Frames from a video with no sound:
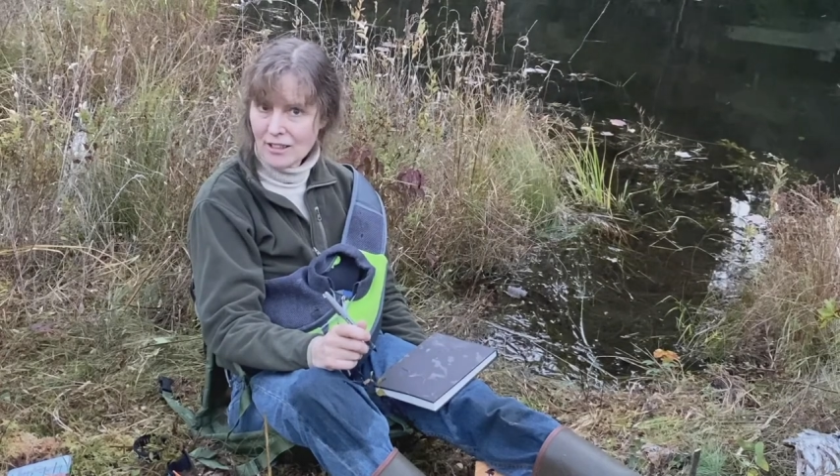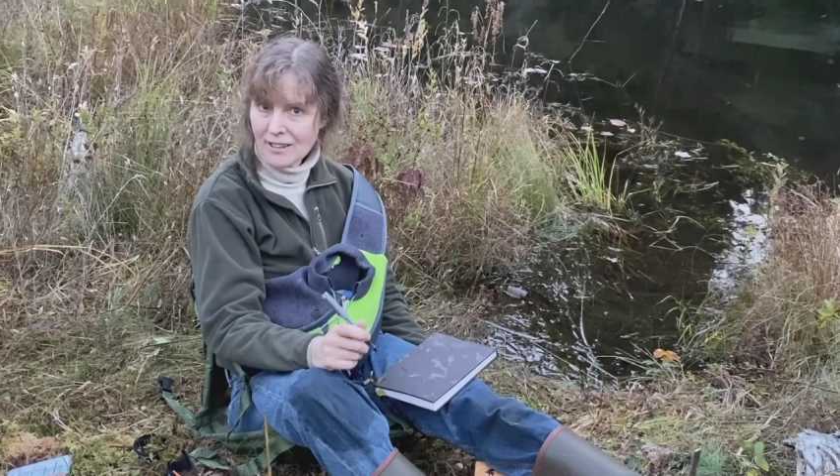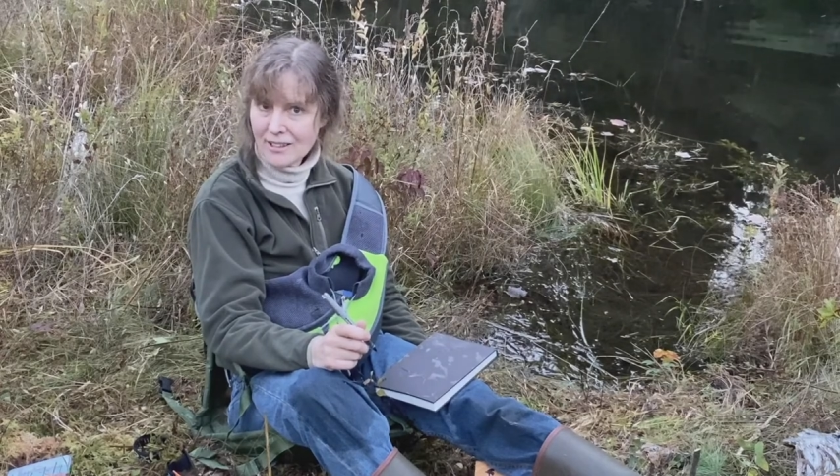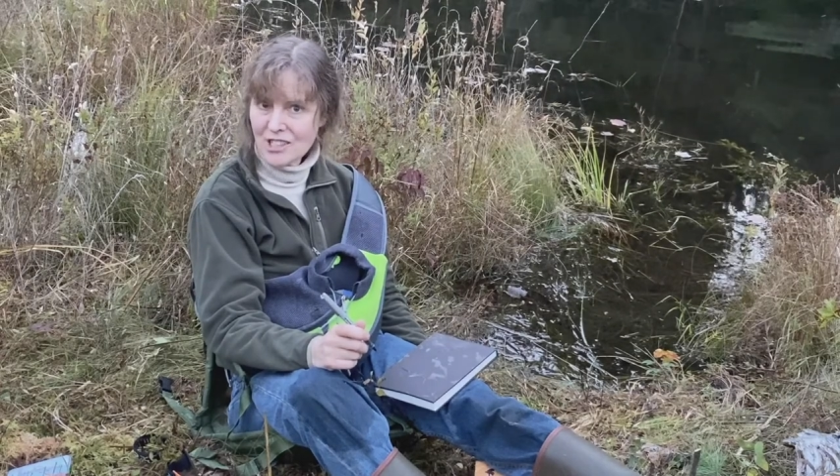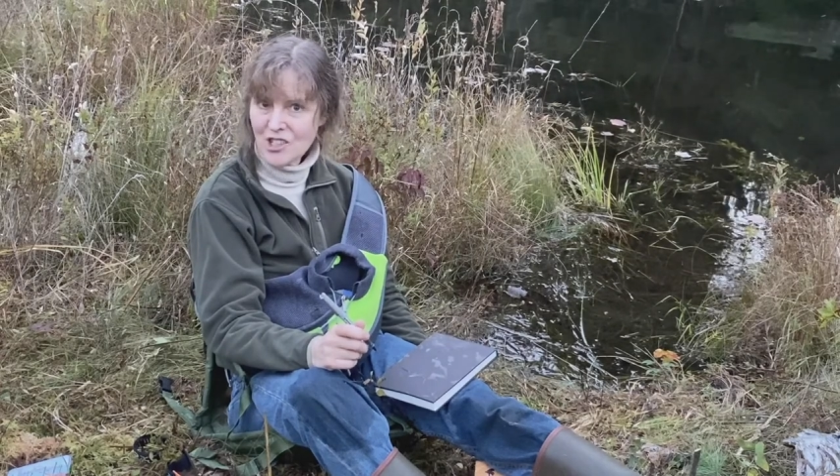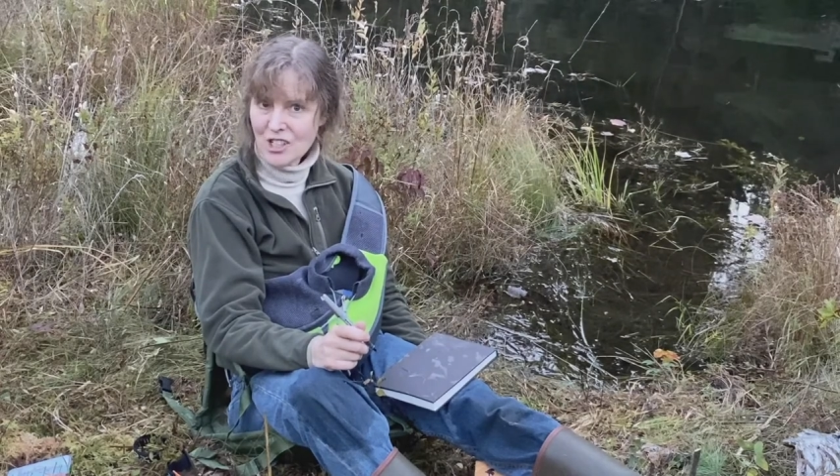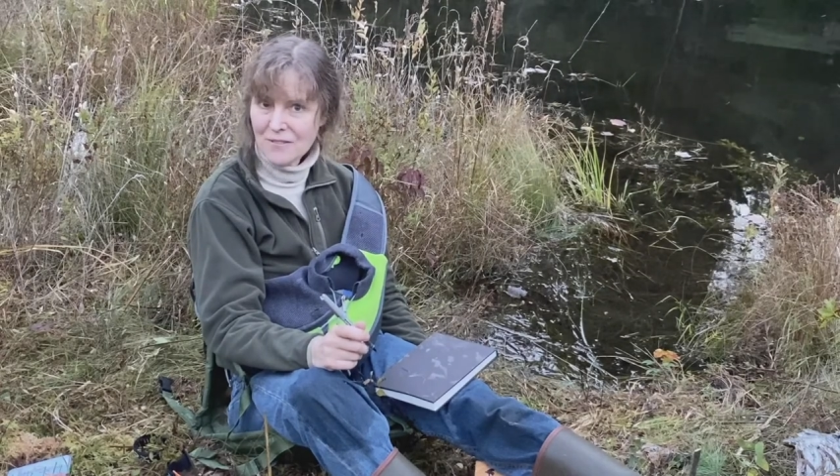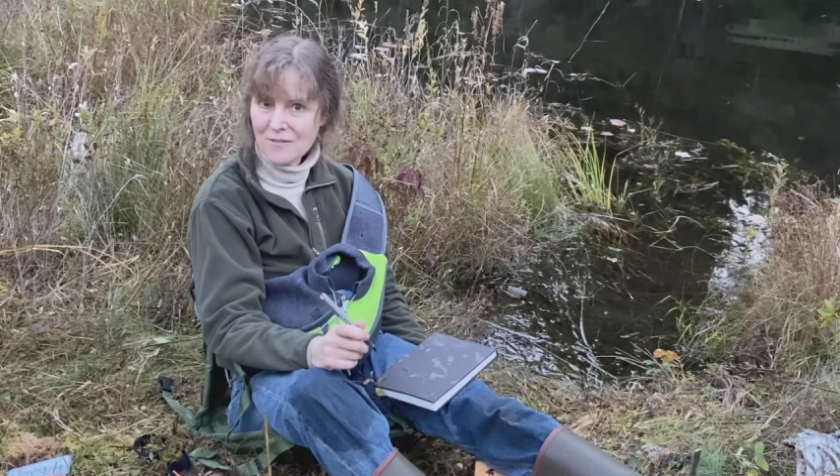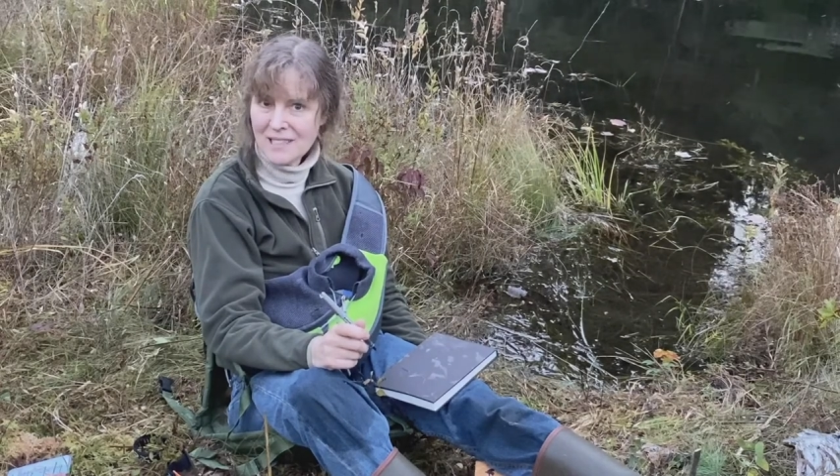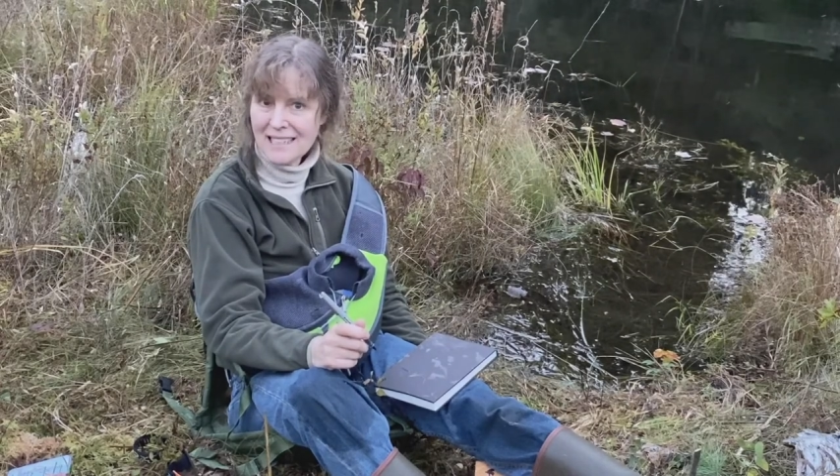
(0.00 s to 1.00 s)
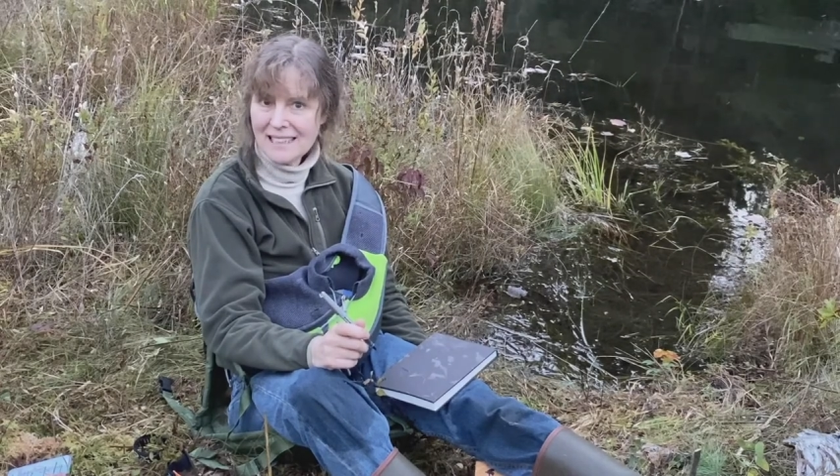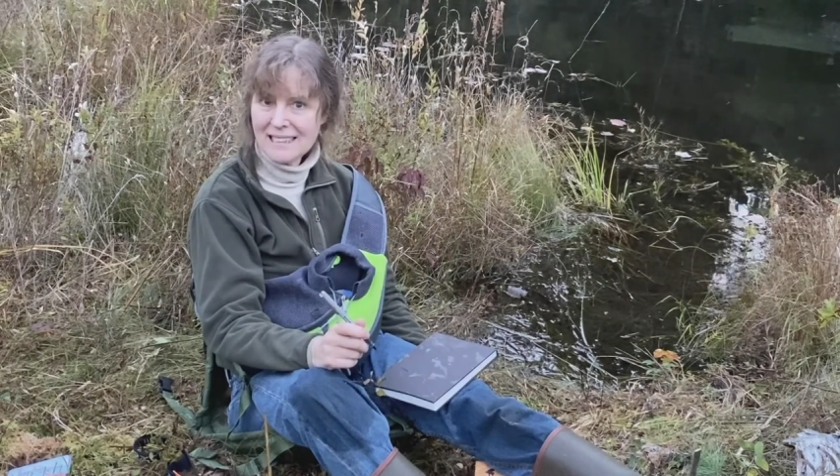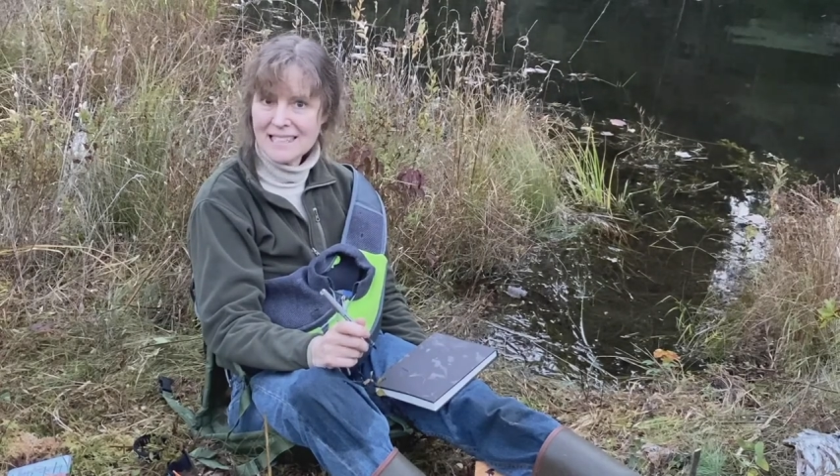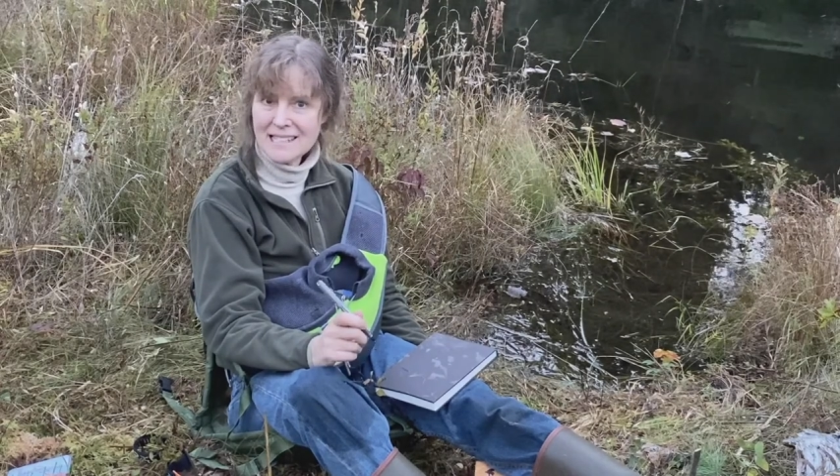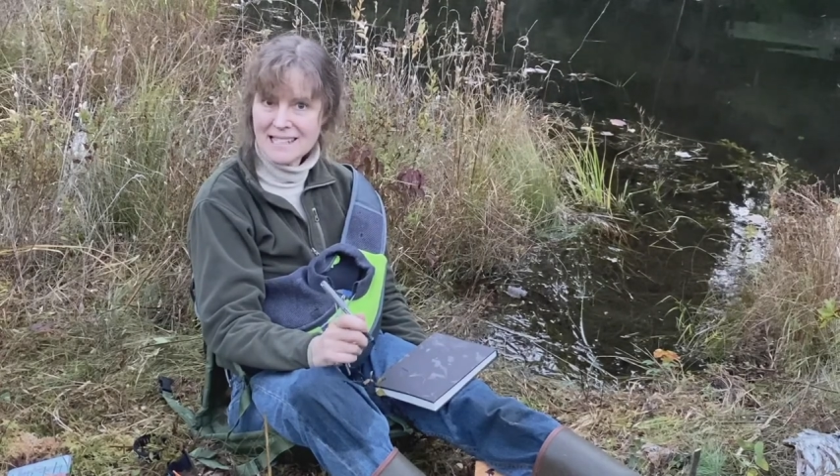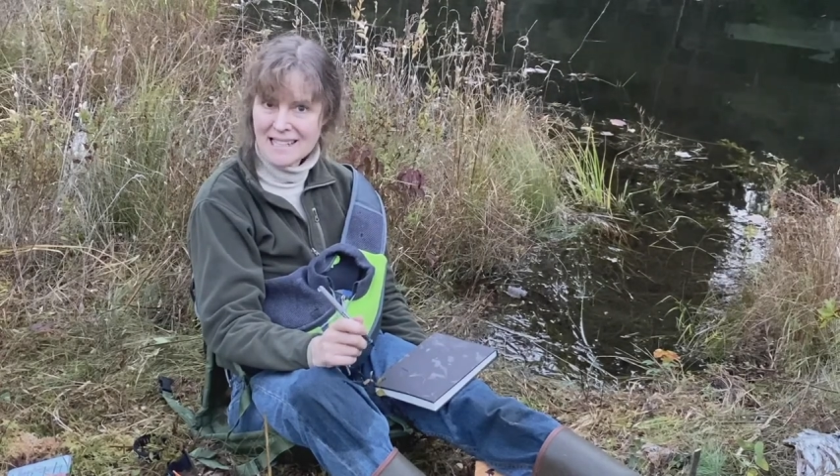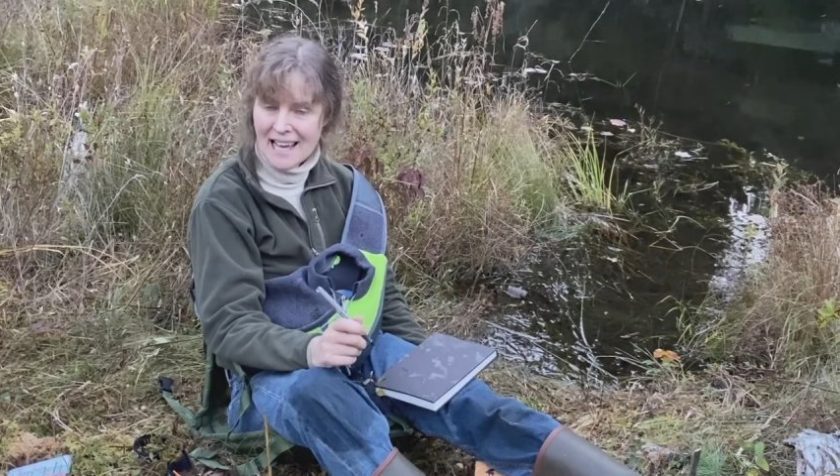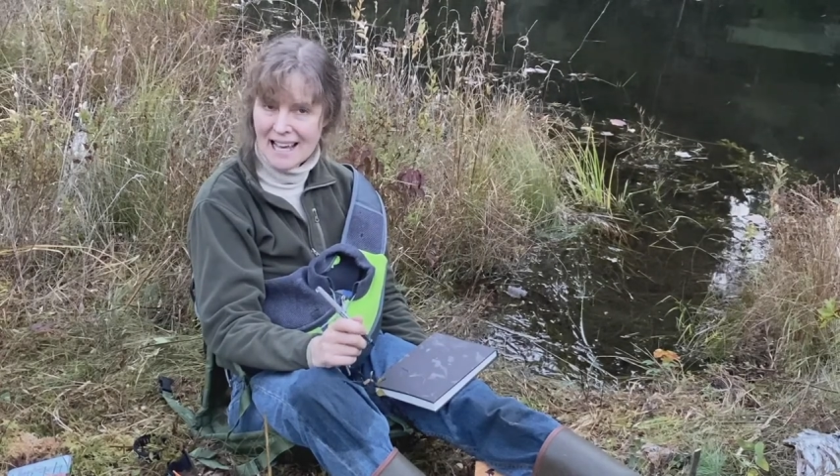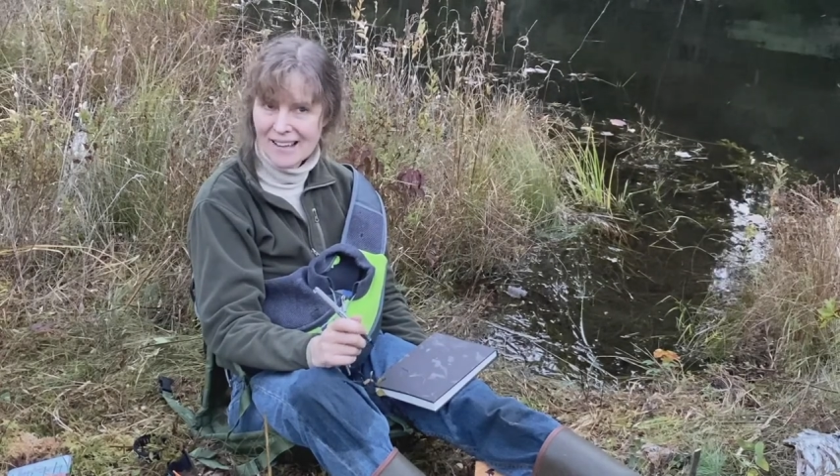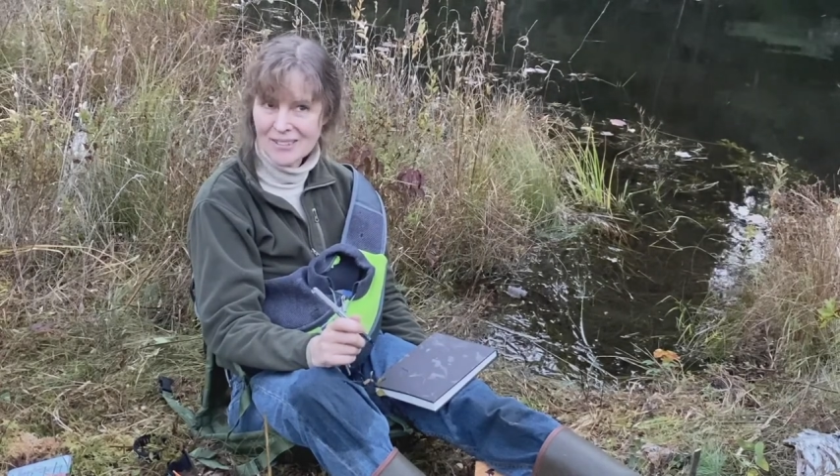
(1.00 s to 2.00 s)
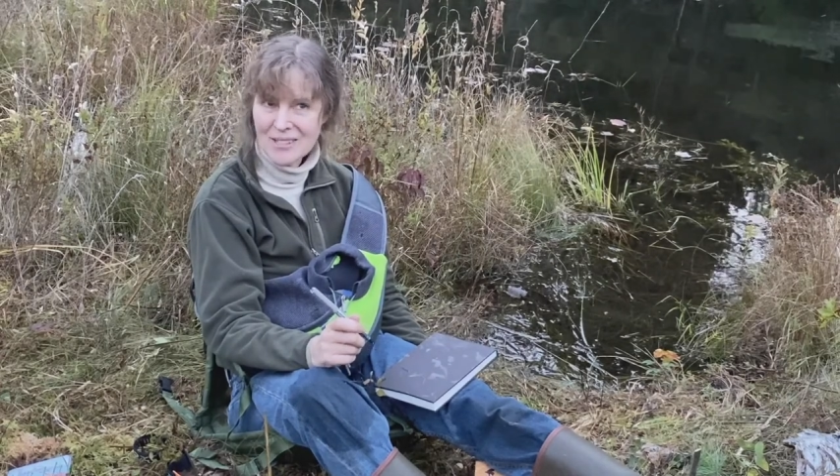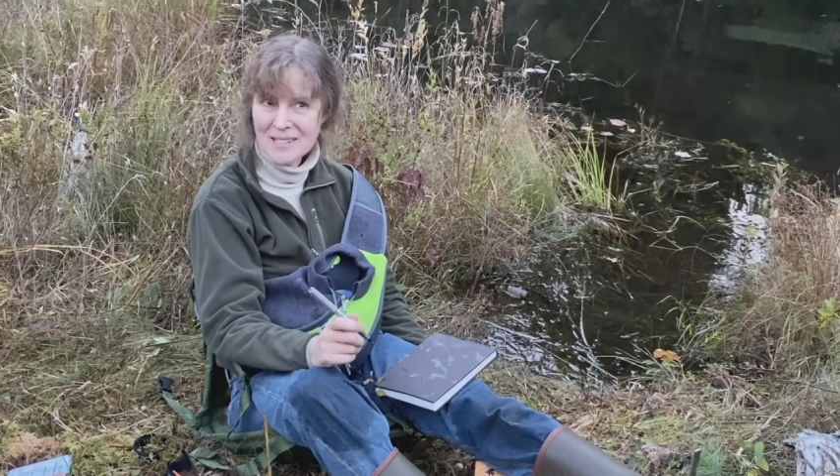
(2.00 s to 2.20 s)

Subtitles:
are the shift in sound.